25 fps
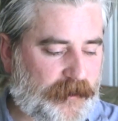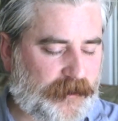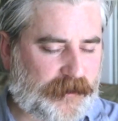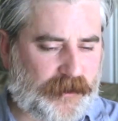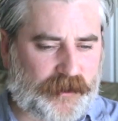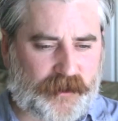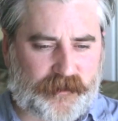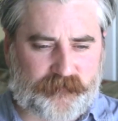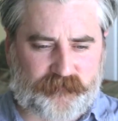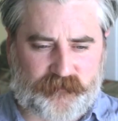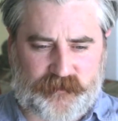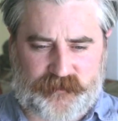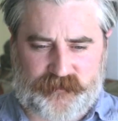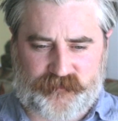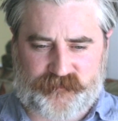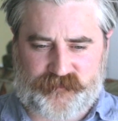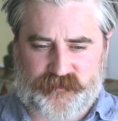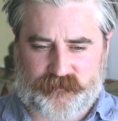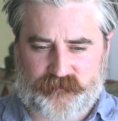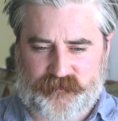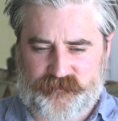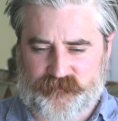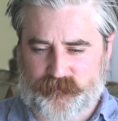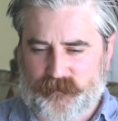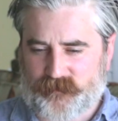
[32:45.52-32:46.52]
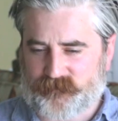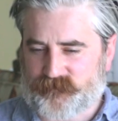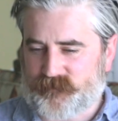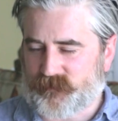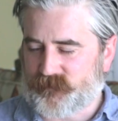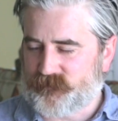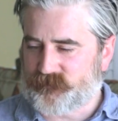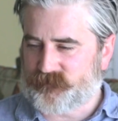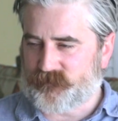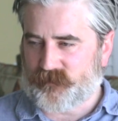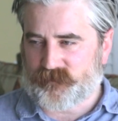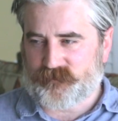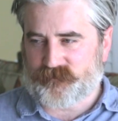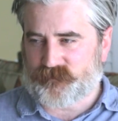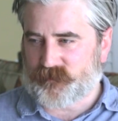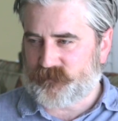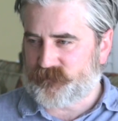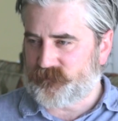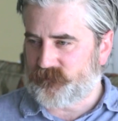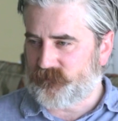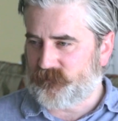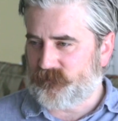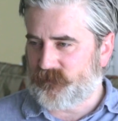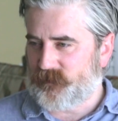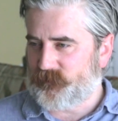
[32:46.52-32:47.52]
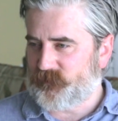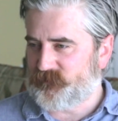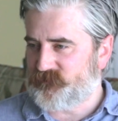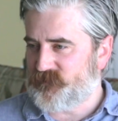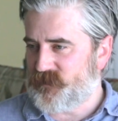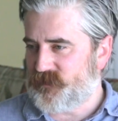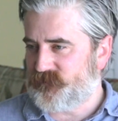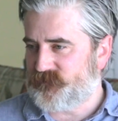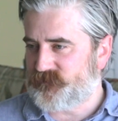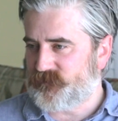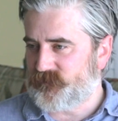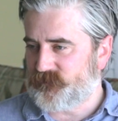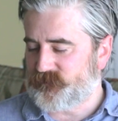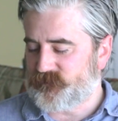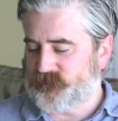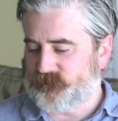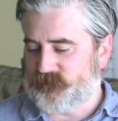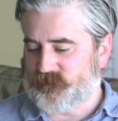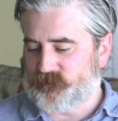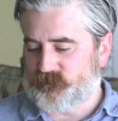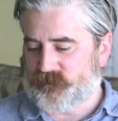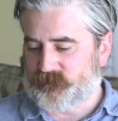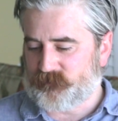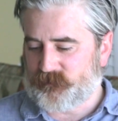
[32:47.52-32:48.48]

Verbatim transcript: Like I like reading a series when it's like science fiction or epic fantasy or something,